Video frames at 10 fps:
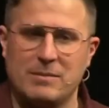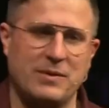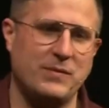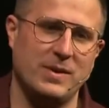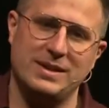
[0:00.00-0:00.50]

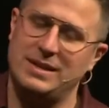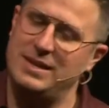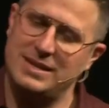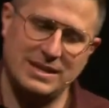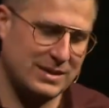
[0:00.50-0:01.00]
but friends, and
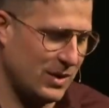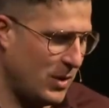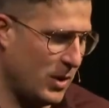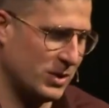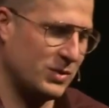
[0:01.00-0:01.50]
this is the
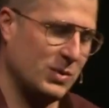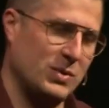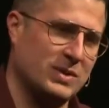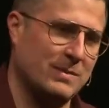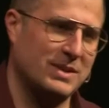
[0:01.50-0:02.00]
hard
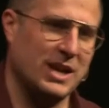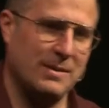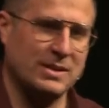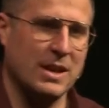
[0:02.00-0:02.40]
truth sometimes,